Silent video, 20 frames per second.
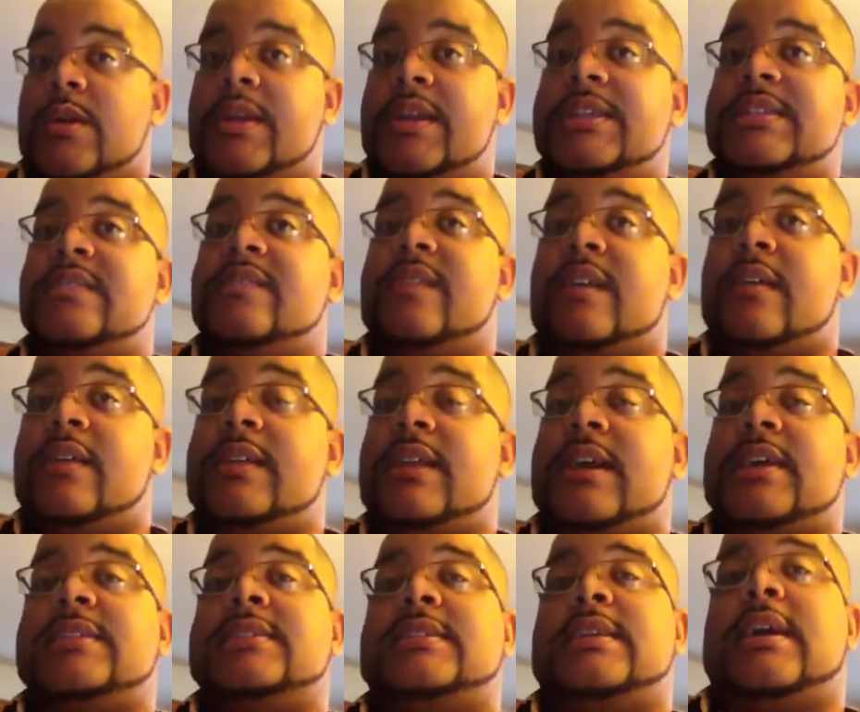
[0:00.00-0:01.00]
He's a very
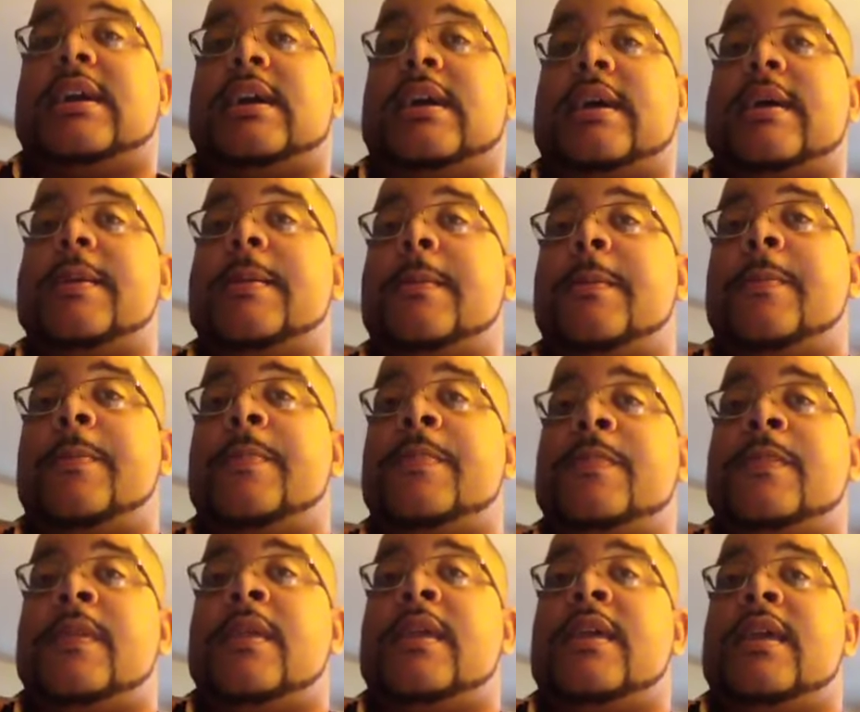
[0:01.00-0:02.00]
nice guy.
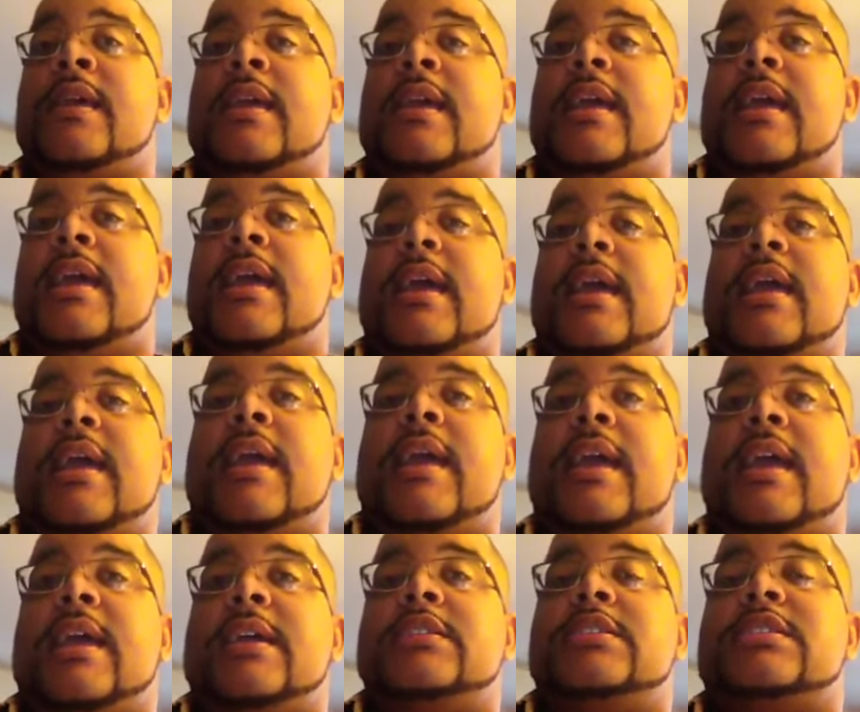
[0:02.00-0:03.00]

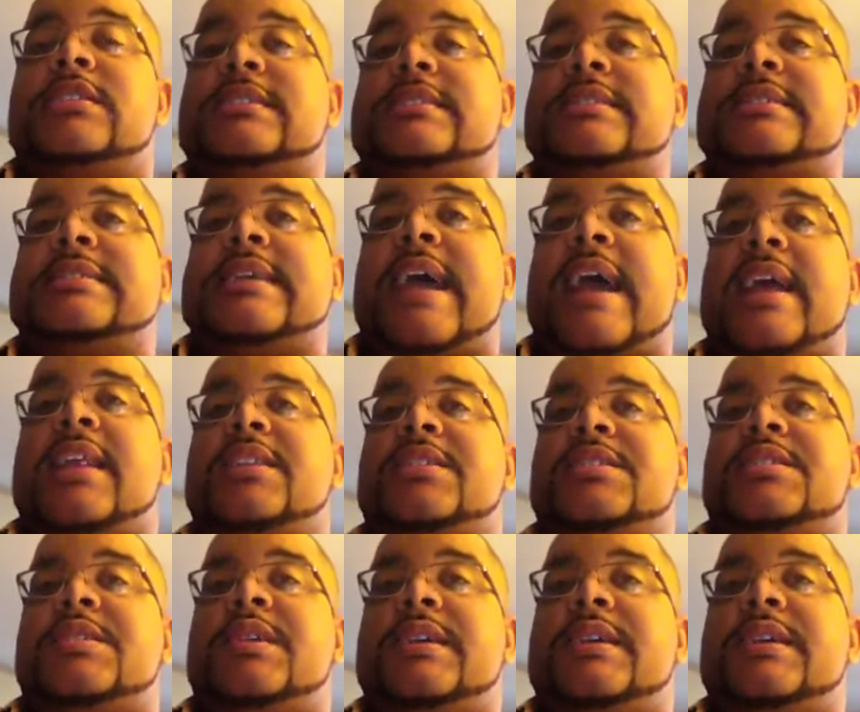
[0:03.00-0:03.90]
And just his attitude,